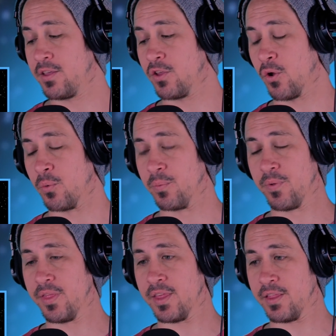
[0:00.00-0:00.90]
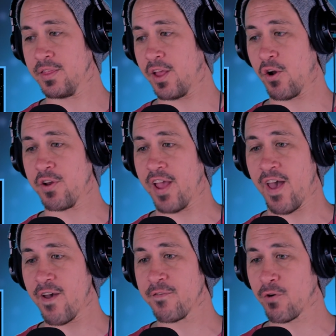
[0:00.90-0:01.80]
you know, they already
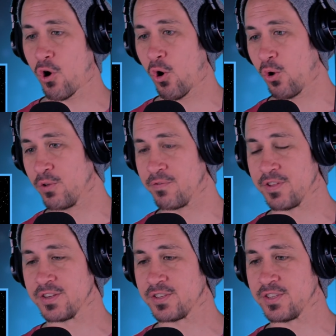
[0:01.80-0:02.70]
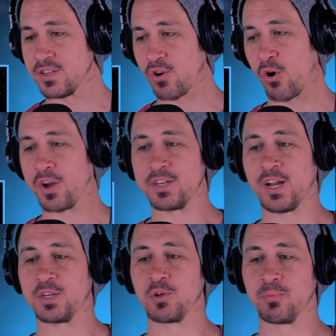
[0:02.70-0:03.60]
have all of this
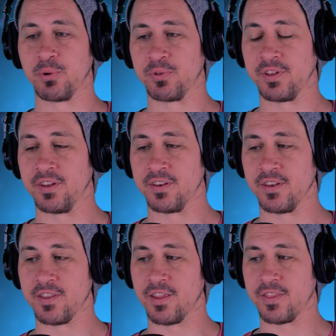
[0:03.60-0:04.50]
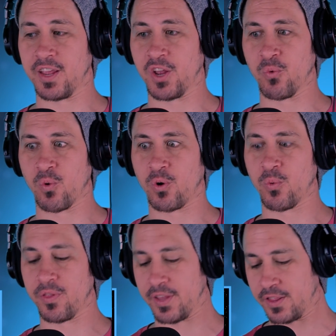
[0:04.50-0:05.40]
architecture built in that they can work
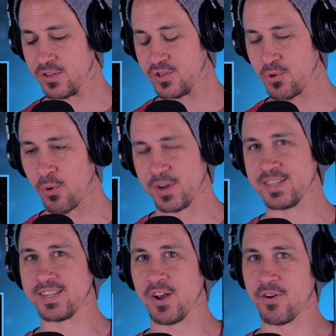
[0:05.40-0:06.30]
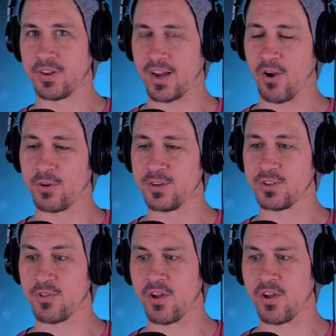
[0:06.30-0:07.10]
with. Like, the story is there, the characters